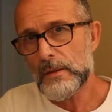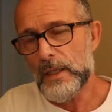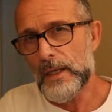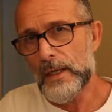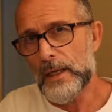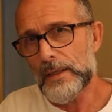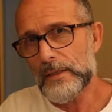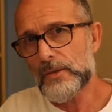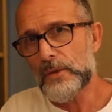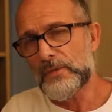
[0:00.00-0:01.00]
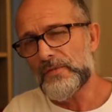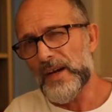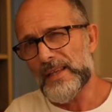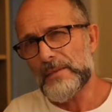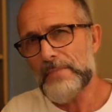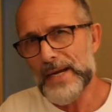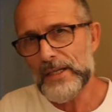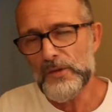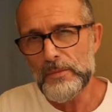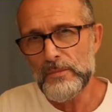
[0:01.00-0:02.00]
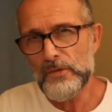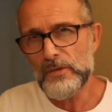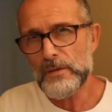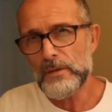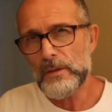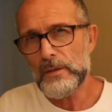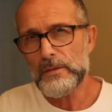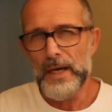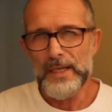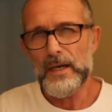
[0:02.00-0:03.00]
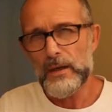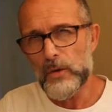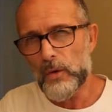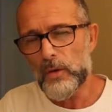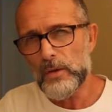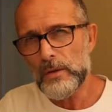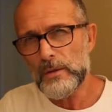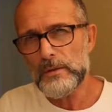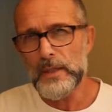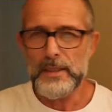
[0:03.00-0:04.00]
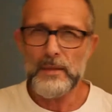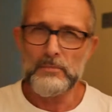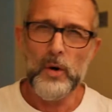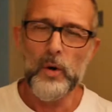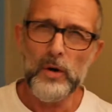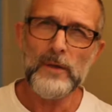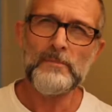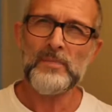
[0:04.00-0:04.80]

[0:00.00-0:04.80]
And I do it via the maxims, neither or, neither more.